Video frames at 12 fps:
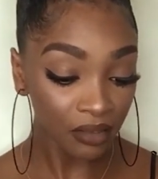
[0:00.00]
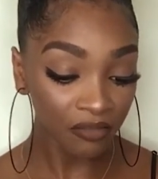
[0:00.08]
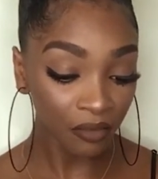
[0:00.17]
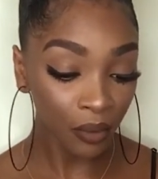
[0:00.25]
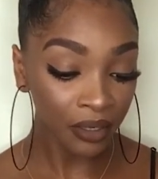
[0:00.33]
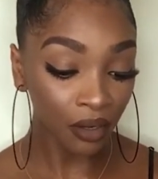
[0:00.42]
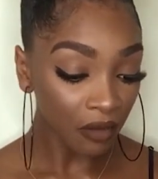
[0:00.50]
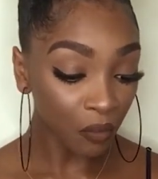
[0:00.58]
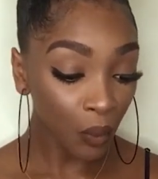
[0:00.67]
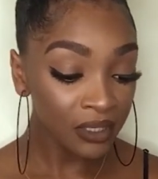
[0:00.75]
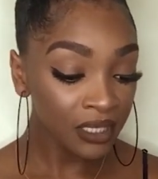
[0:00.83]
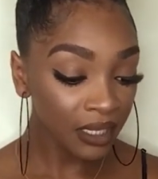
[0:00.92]

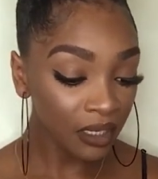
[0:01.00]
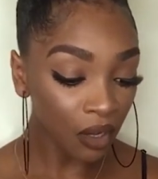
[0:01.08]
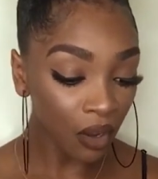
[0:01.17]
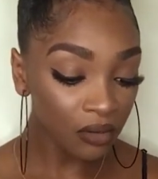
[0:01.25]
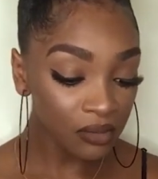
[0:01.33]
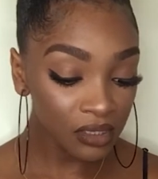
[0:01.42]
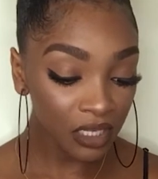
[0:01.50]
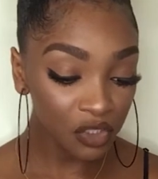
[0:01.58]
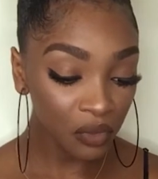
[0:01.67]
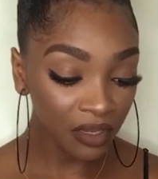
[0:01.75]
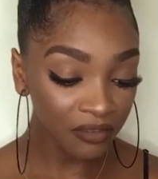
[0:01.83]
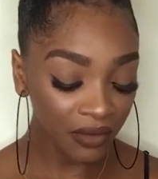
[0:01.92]
Avoid taking all
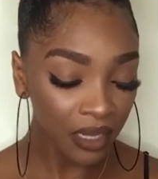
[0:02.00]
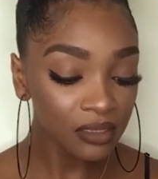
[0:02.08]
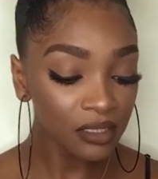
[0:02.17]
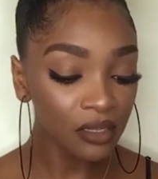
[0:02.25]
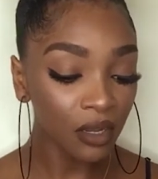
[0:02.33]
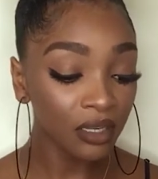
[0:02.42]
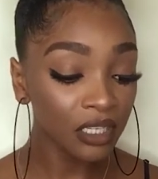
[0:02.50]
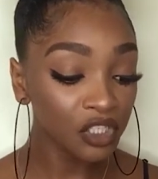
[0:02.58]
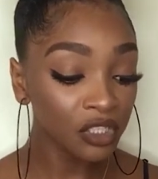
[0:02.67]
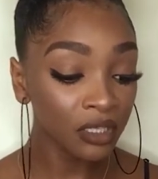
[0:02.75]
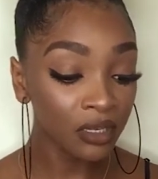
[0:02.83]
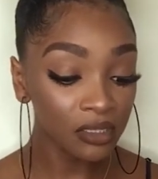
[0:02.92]
sexual advances unless
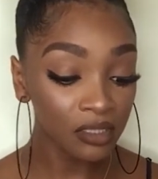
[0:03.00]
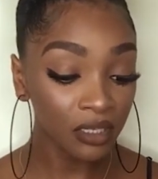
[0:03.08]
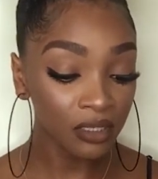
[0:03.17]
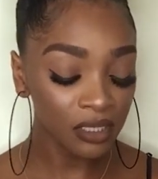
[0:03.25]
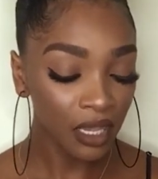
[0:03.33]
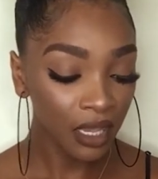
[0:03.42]
she initiates.